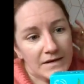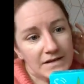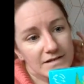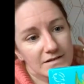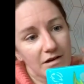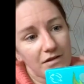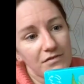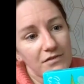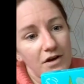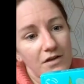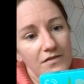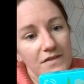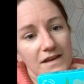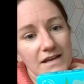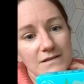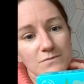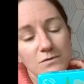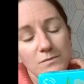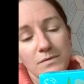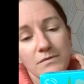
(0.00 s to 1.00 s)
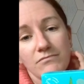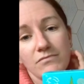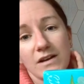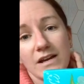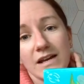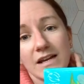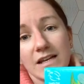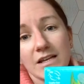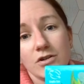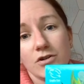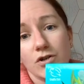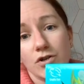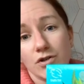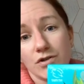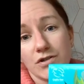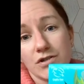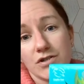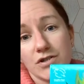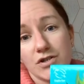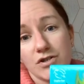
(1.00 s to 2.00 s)
So I thought these would be really
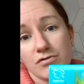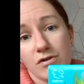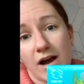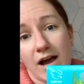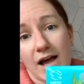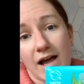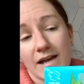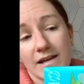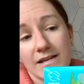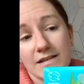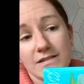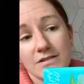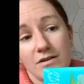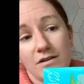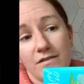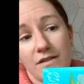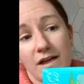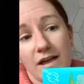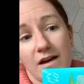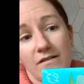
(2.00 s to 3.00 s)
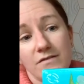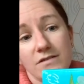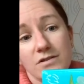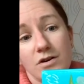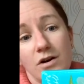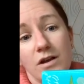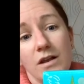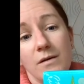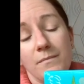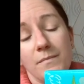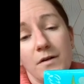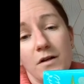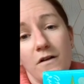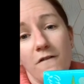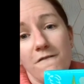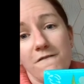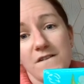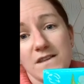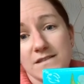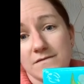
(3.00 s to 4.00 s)
good to try. So they are a toilet
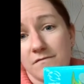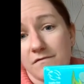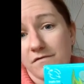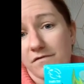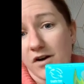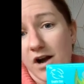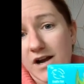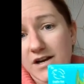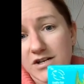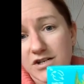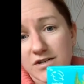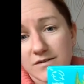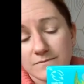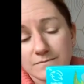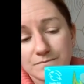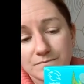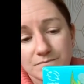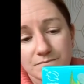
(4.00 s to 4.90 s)
bowl fizz and fresh.